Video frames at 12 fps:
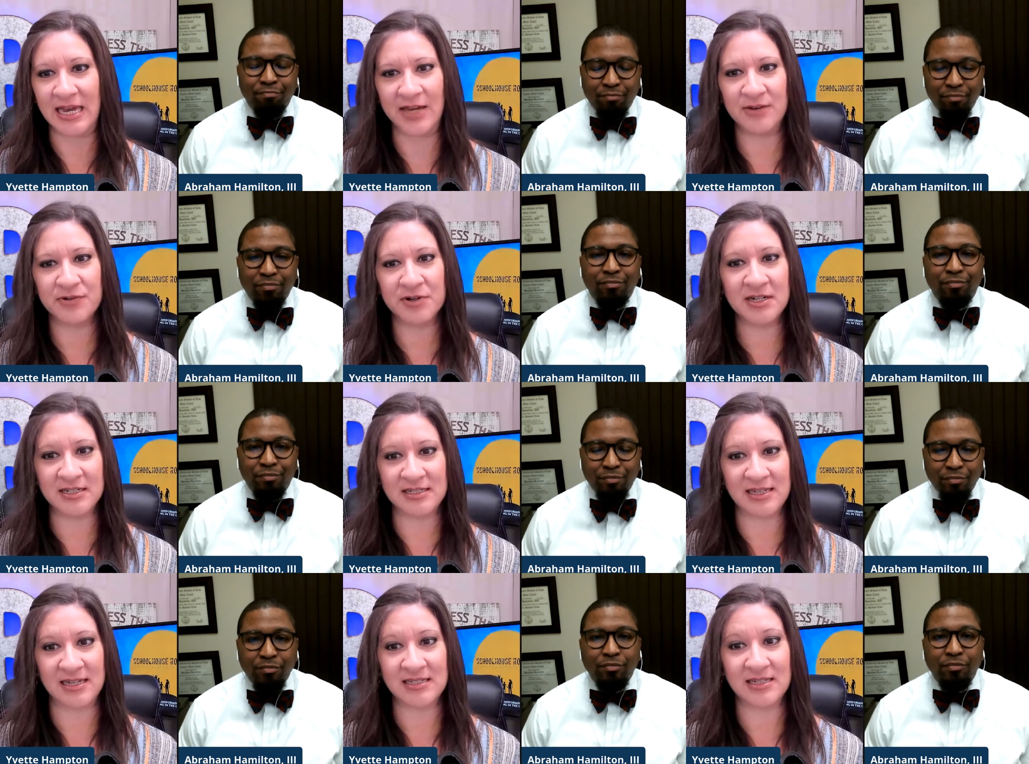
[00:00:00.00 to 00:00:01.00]
Speaker 1: And for
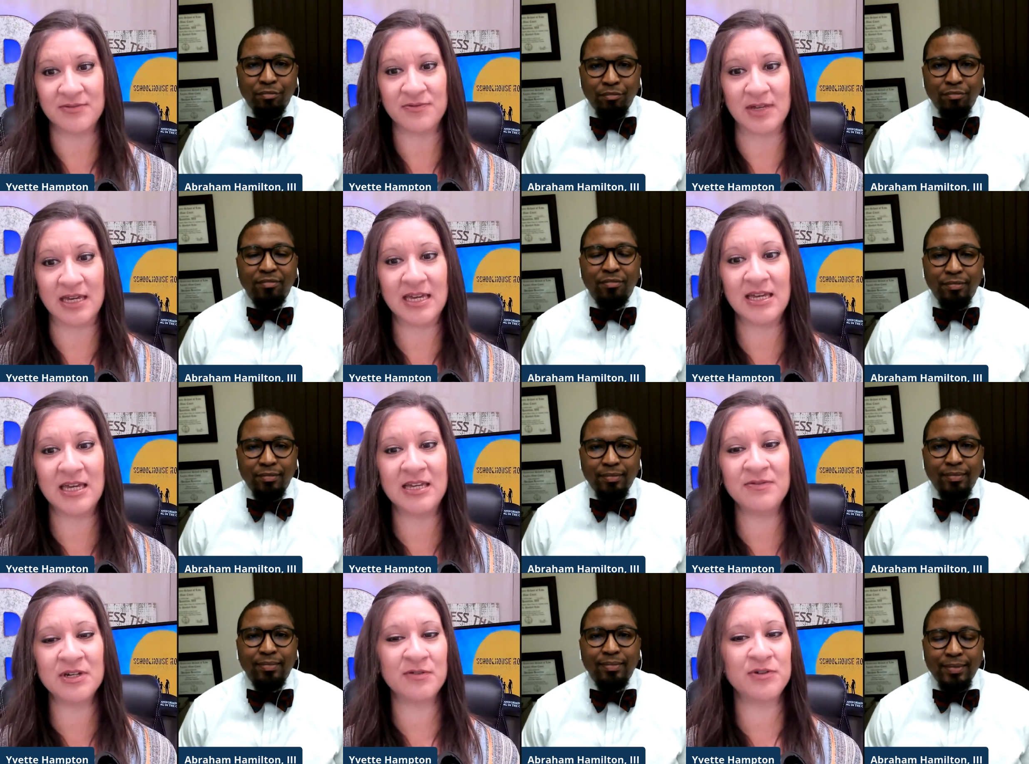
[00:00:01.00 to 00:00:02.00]
goodness sakes, if
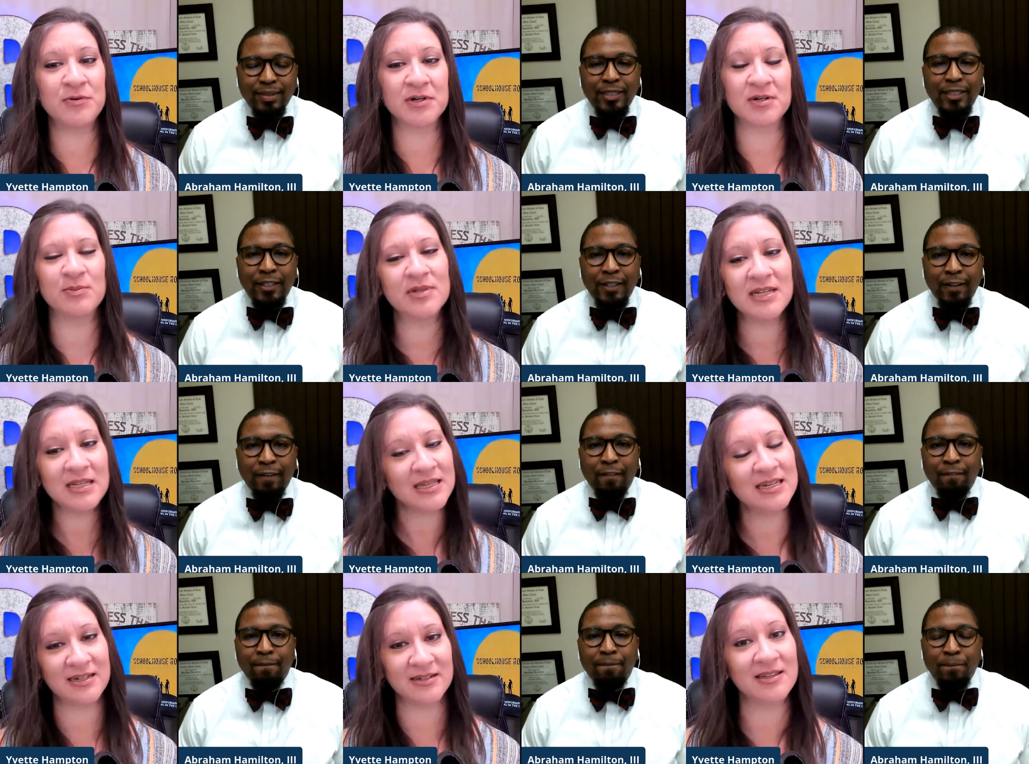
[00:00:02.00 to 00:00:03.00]
even if you were
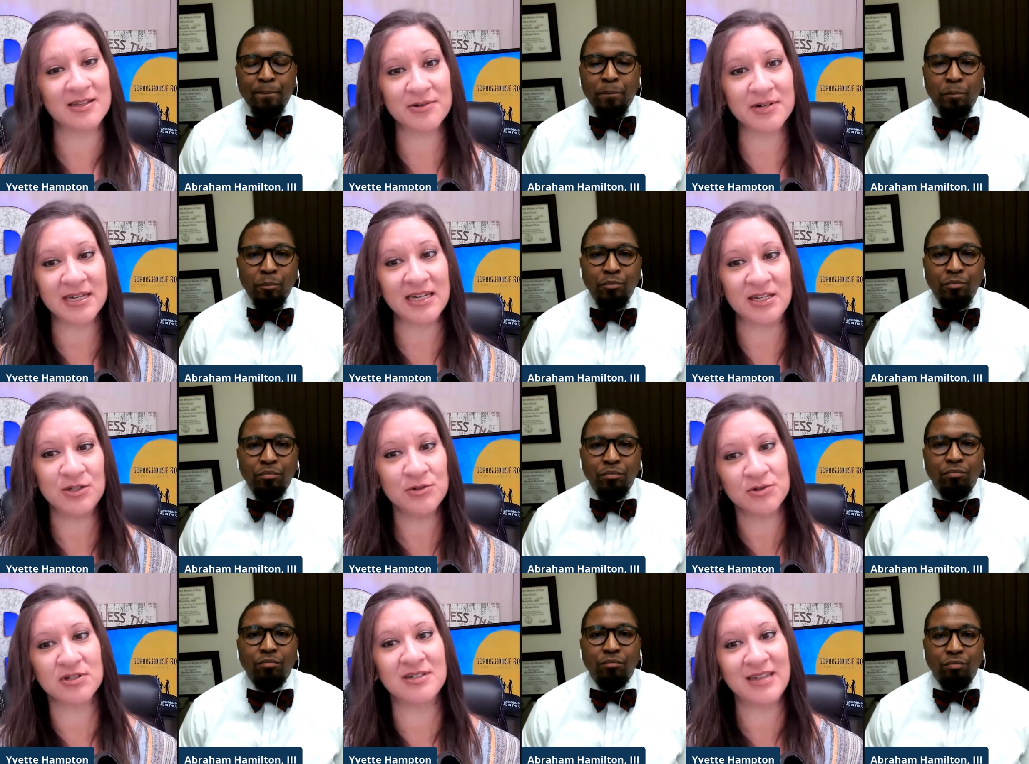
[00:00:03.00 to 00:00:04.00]
completely illiterate and
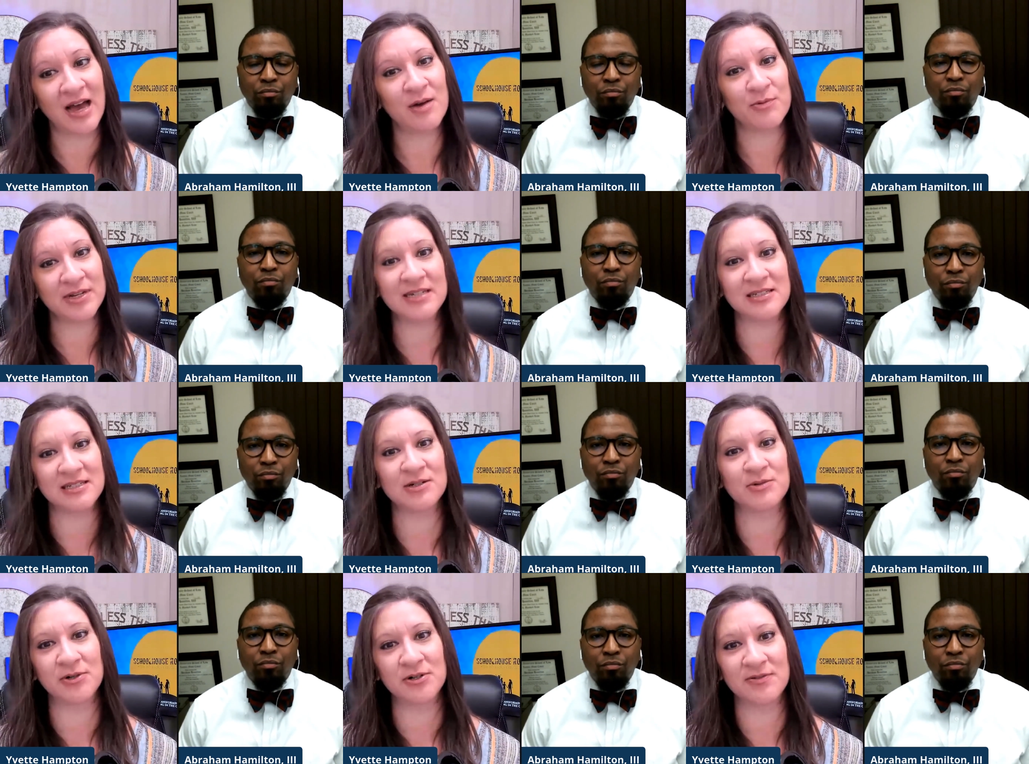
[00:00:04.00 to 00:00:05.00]
you could not read a
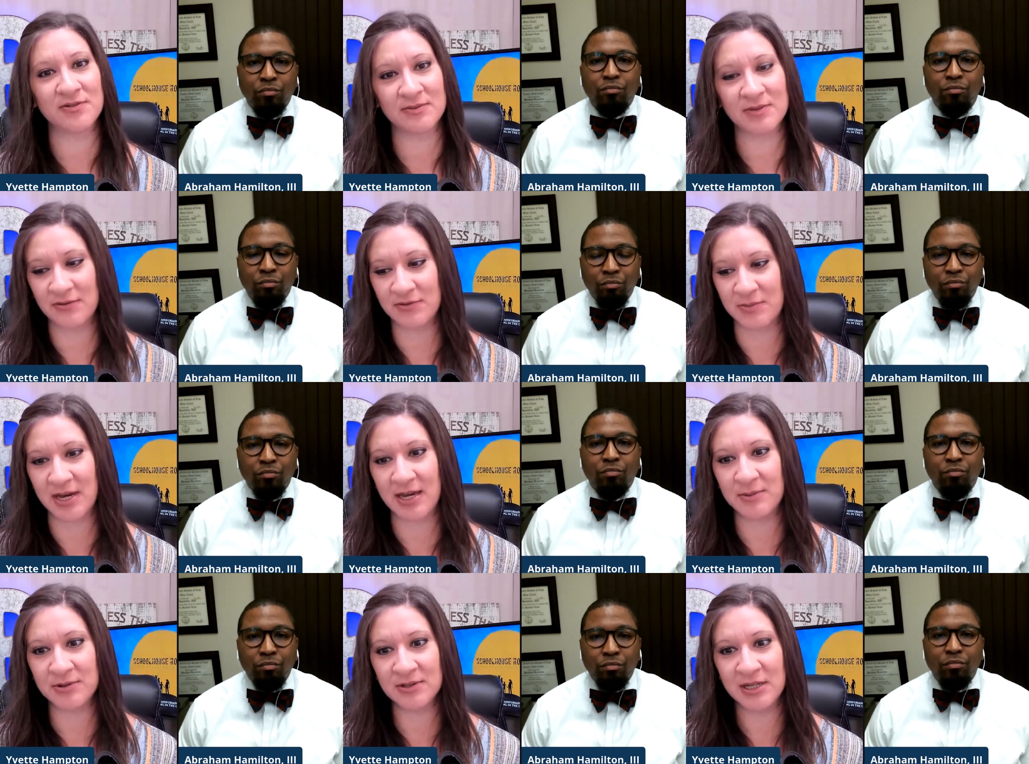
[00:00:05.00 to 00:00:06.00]
single word of, of the
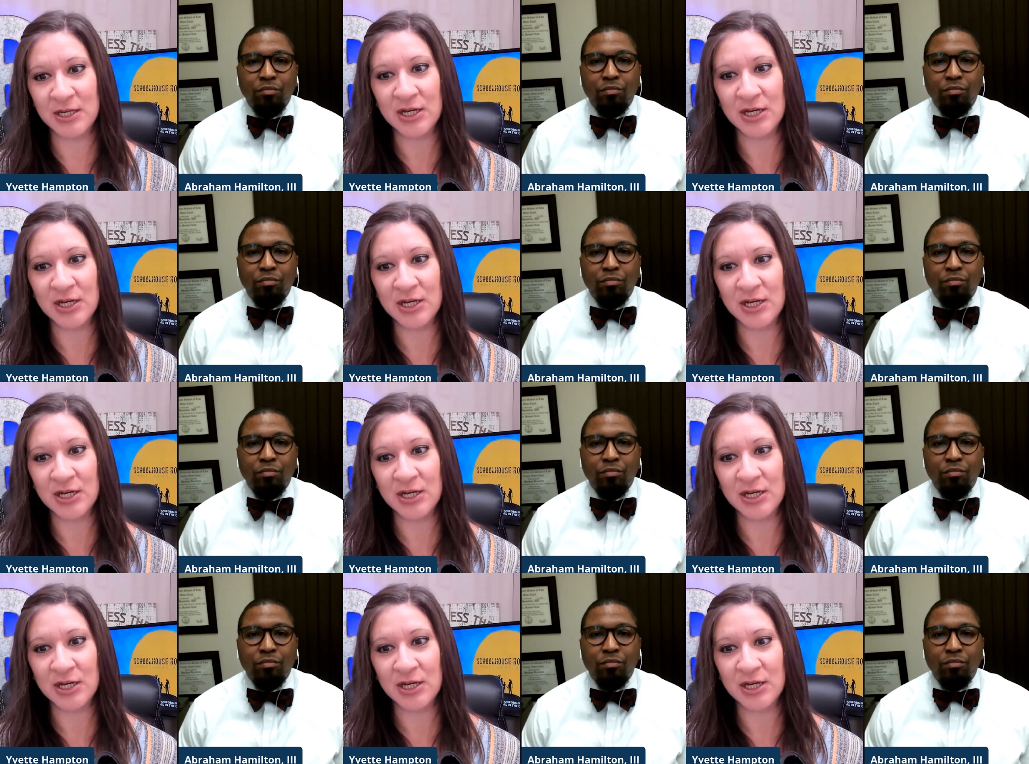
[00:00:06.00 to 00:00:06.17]
Bible,